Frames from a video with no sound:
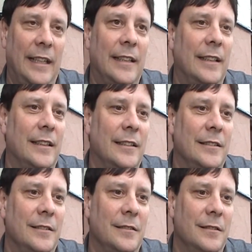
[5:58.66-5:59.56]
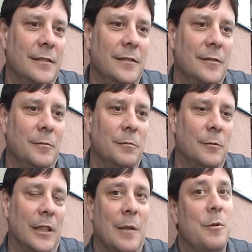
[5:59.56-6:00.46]
And
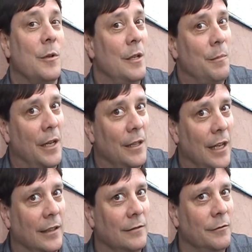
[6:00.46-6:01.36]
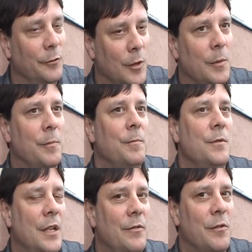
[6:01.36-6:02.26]
well, I'm joined by like former
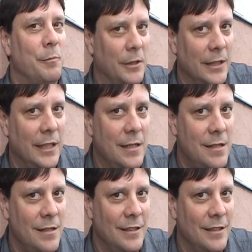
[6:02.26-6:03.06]
chiefs of police